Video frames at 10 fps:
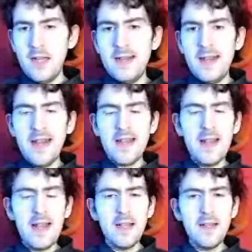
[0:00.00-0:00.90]
You
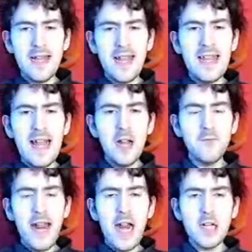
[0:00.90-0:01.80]
see like a
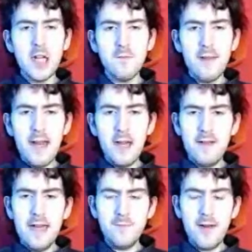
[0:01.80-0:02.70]
yellow ranger, the
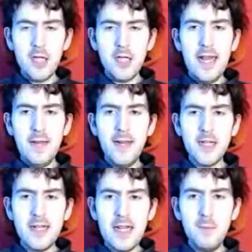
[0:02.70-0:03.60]
red ranger, the yellow
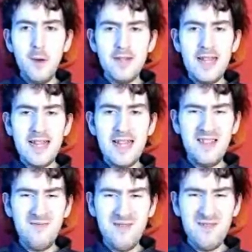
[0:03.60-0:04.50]
ranger demorphs, it's kind
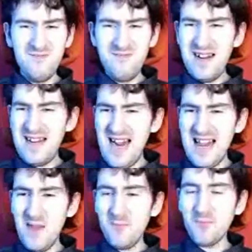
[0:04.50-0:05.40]
of this sort of weird
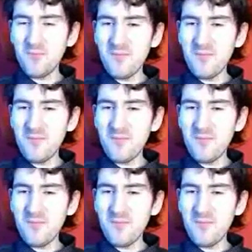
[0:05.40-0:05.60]
alien.